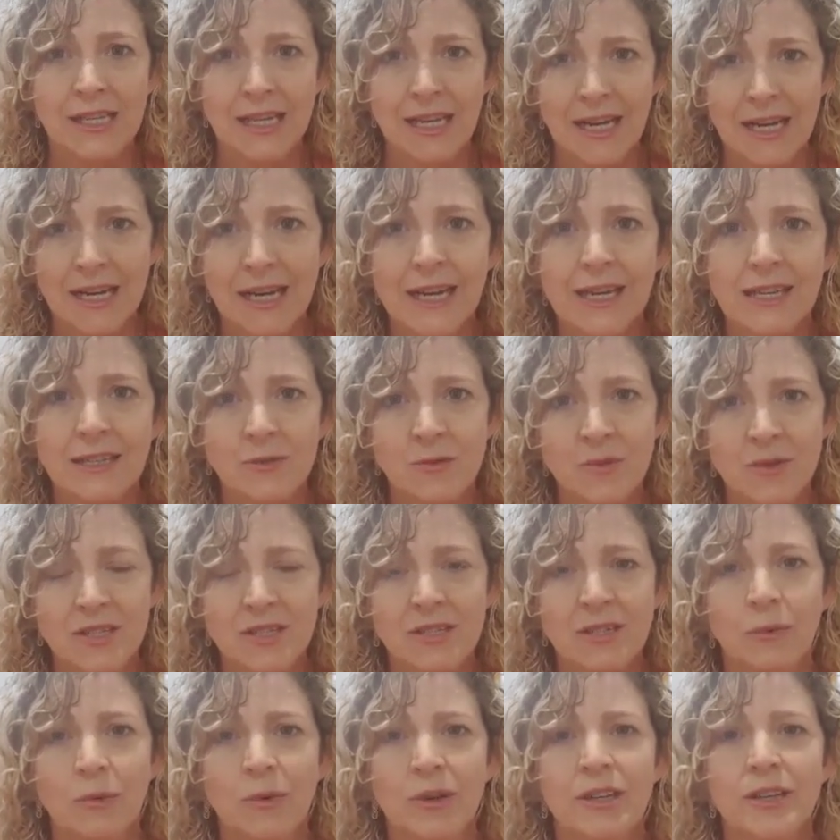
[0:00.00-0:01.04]
connect with
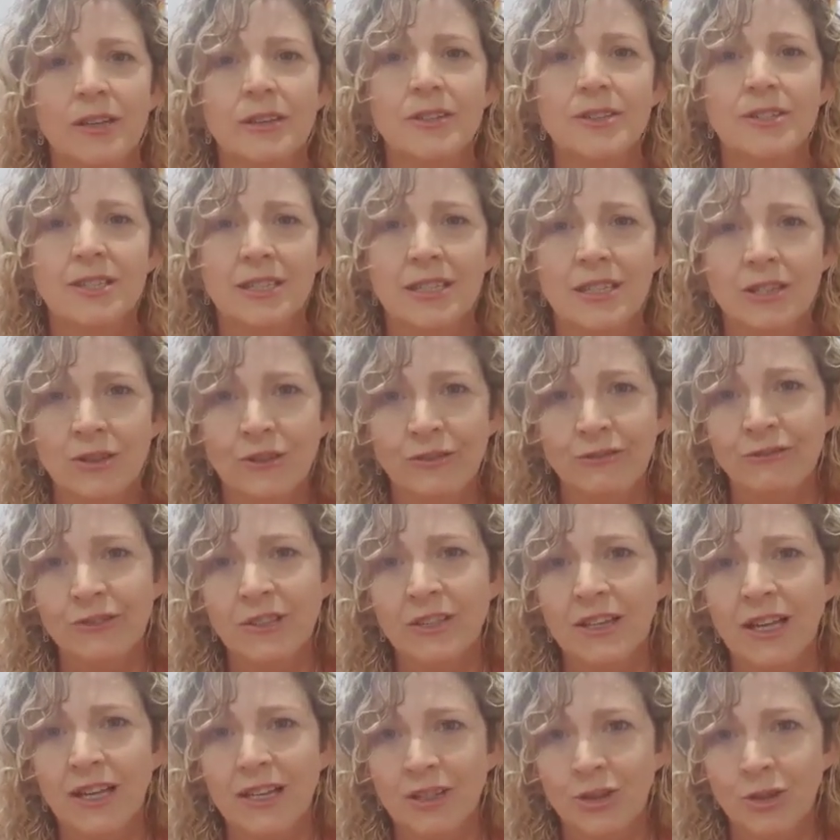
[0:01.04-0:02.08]
someone else and that you feel
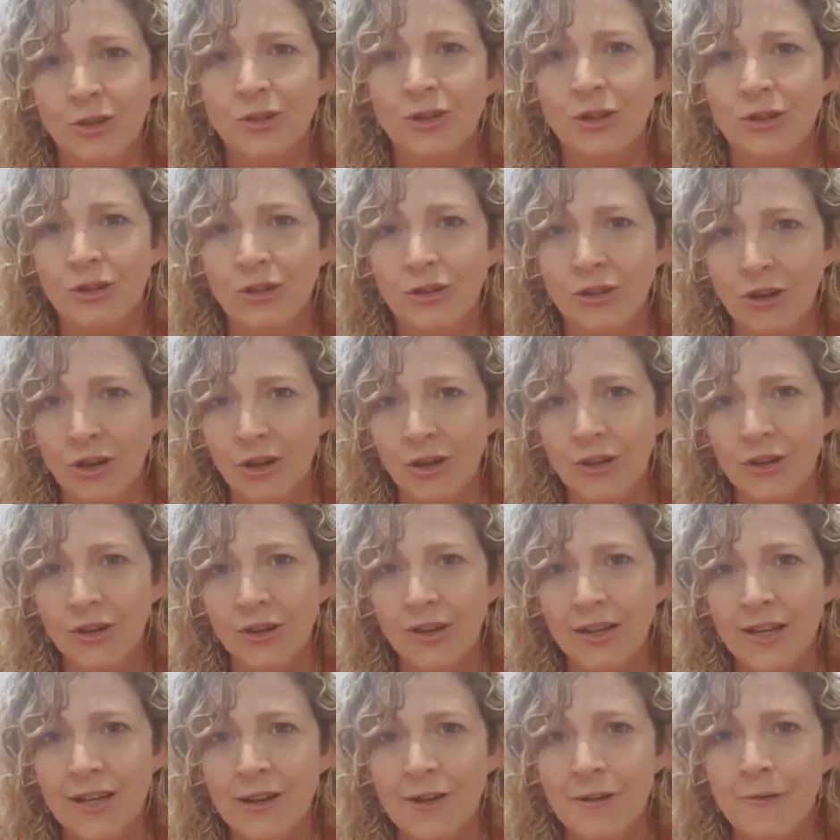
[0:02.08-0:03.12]
like you're not alone,